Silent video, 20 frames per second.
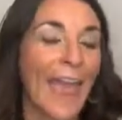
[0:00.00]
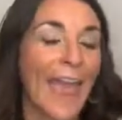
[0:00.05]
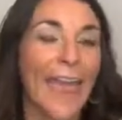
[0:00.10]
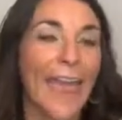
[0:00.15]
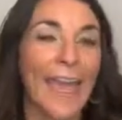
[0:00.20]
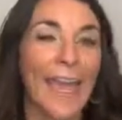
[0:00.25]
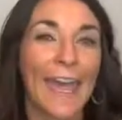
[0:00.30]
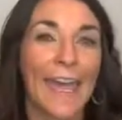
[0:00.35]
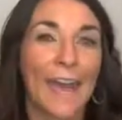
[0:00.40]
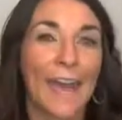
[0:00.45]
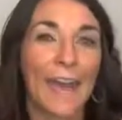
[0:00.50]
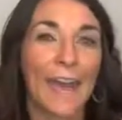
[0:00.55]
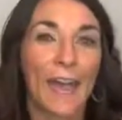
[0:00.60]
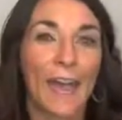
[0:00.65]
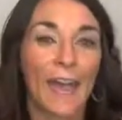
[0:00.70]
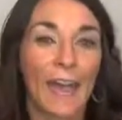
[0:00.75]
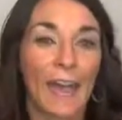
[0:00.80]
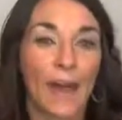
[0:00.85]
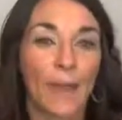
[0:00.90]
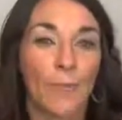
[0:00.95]
And
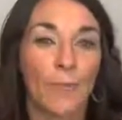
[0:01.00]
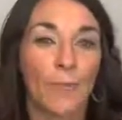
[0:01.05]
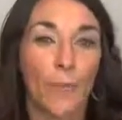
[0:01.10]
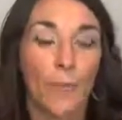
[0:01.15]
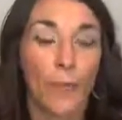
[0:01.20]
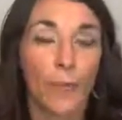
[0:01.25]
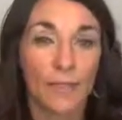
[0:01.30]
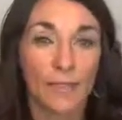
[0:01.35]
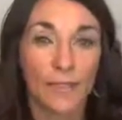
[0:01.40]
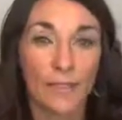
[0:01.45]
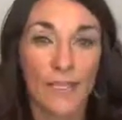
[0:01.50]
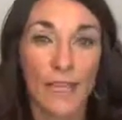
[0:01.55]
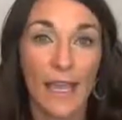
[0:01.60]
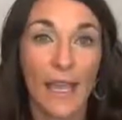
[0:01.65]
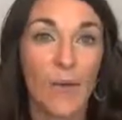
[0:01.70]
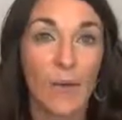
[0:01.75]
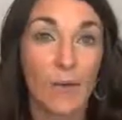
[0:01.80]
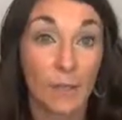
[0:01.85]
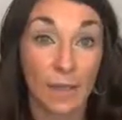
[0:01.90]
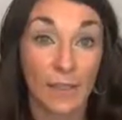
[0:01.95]
once a
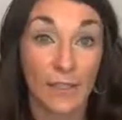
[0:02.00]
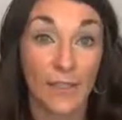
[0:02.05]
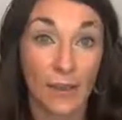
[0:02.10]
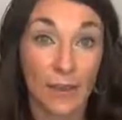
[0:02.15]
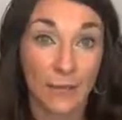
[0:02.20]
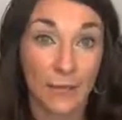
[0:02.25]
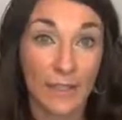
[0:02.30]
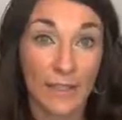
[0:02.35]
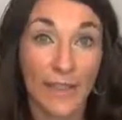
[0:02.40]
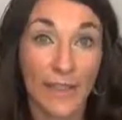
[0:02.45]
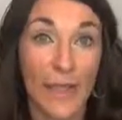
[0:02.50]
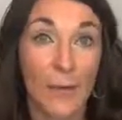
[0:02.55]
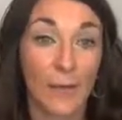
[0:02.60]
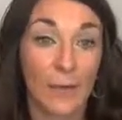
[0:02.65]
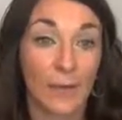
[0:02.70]
day when my daughter would nap,